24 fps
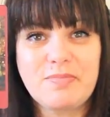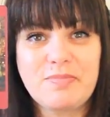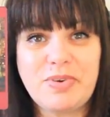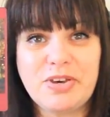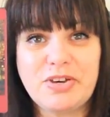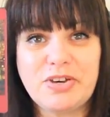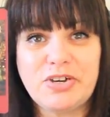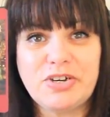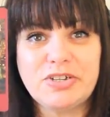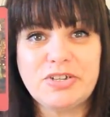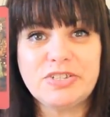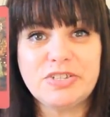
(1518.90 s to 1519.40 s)

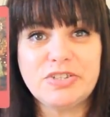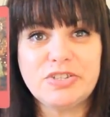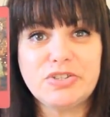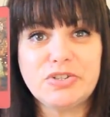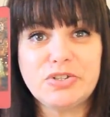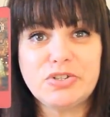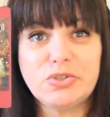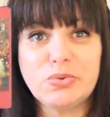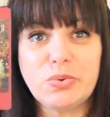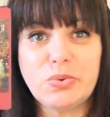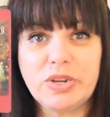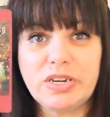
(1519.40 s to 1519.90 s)
because it's
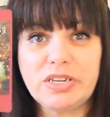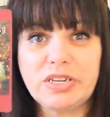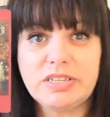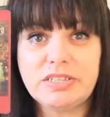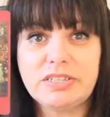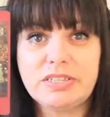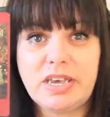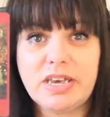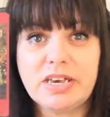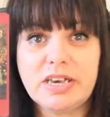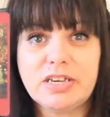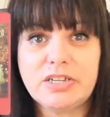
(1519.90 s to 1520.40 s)
the
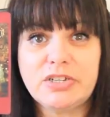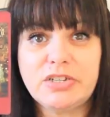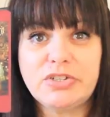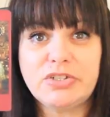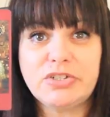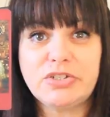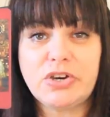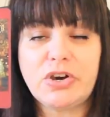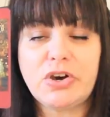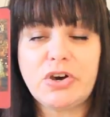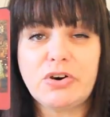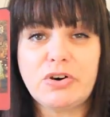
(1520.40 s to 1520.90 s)

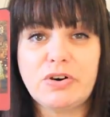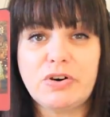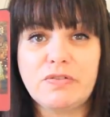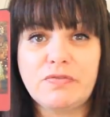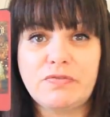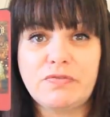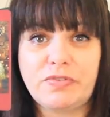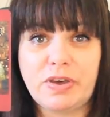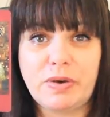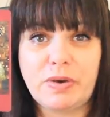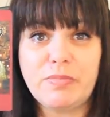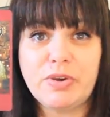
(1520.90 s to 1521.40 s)
22nd
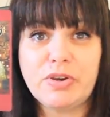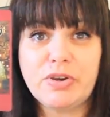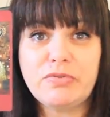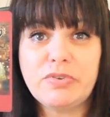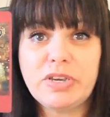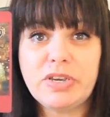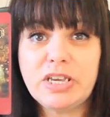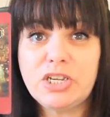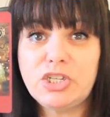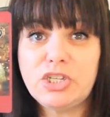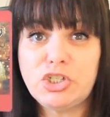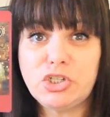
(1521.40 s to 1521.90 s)
of
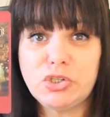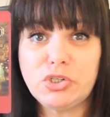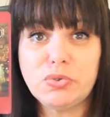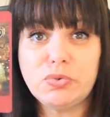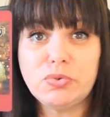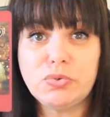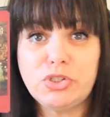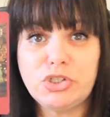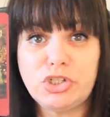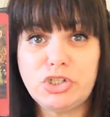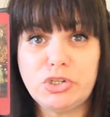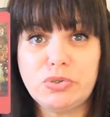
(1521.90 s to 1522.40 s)
February
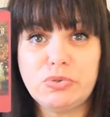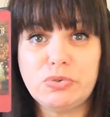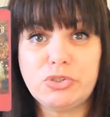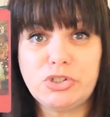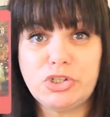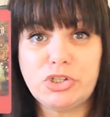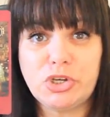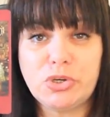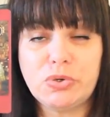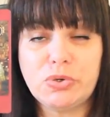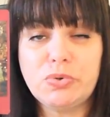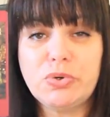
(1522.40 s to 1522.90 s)

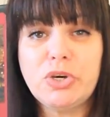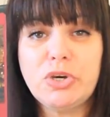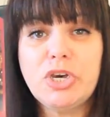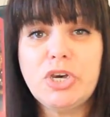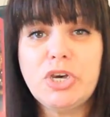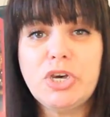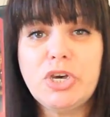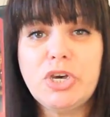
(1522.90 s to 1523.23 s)
222.